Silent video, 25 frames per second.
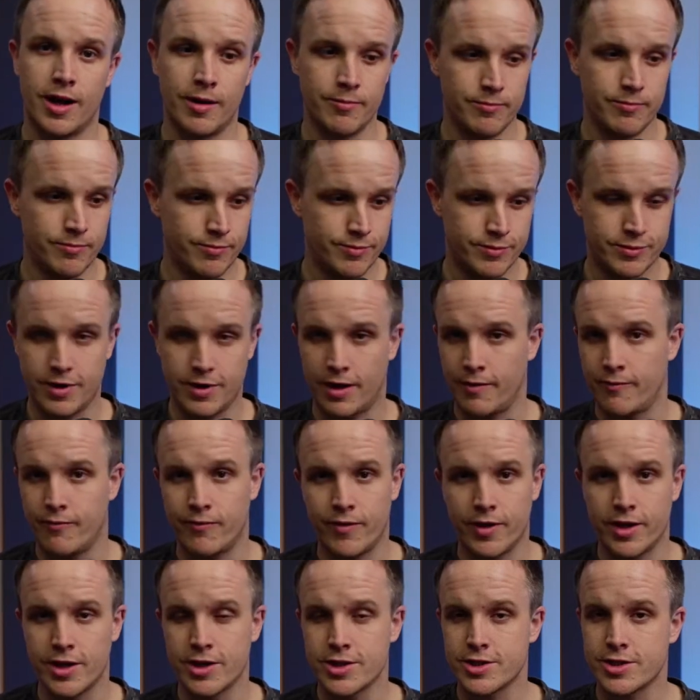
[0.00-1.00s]
I'm
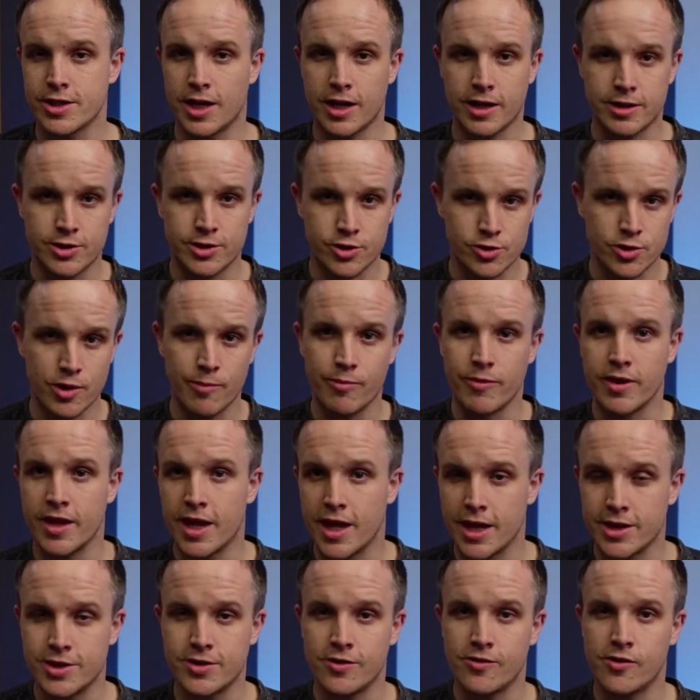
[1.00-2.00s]
finished. I trim
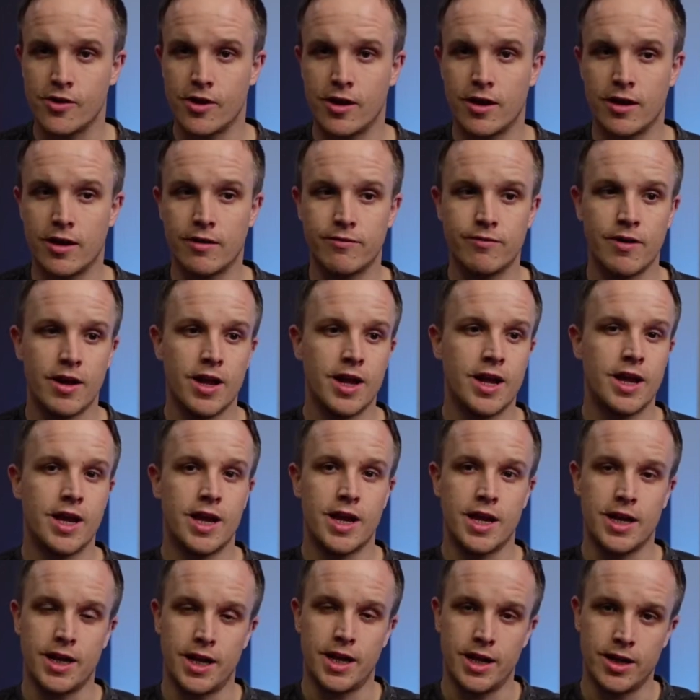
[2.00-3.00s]
the edges off
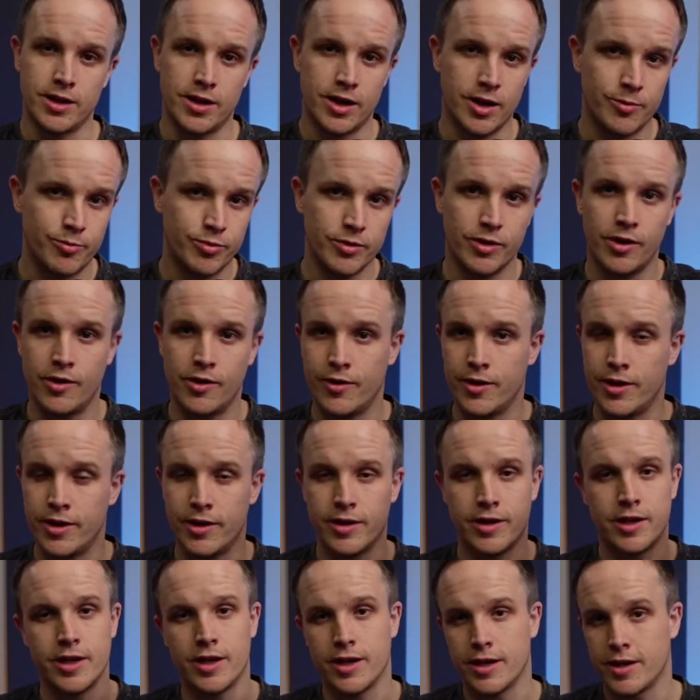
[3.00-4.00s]
and I upload
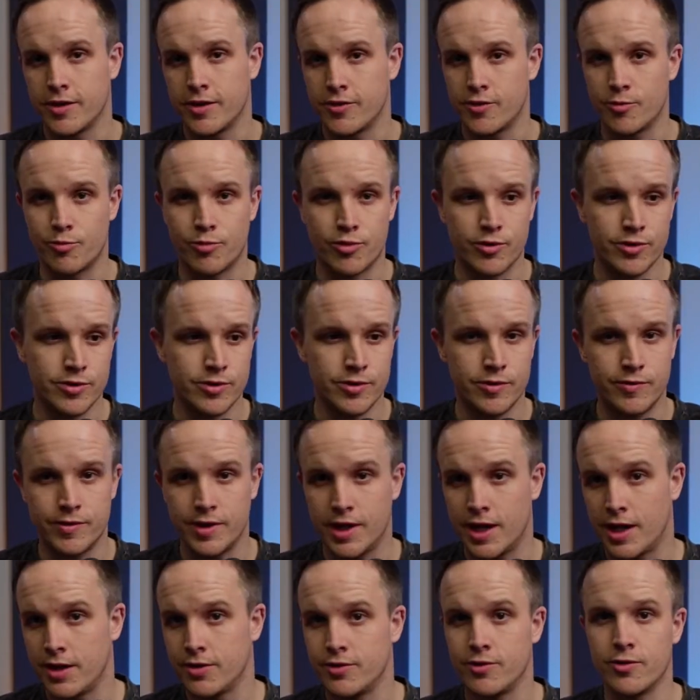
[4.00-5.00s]
it, and it gets approved,
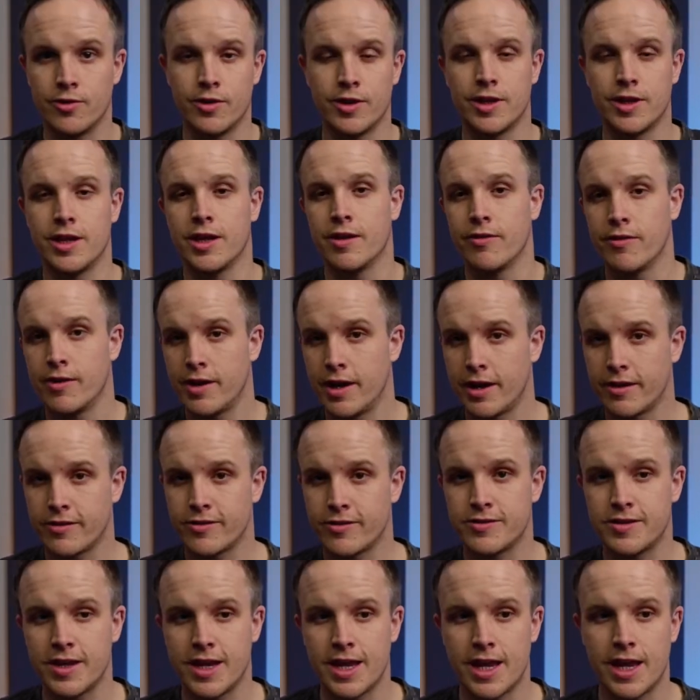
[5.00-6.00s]
and I do it again the
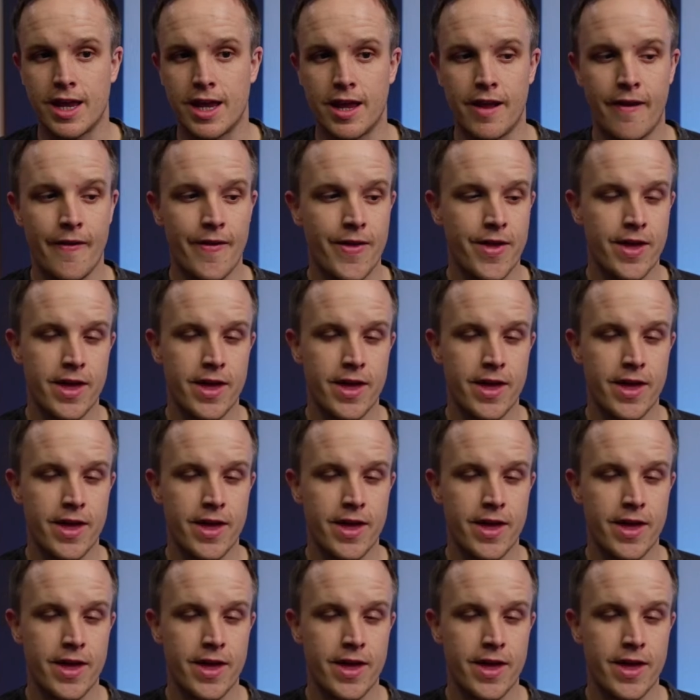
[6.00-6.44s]
next day.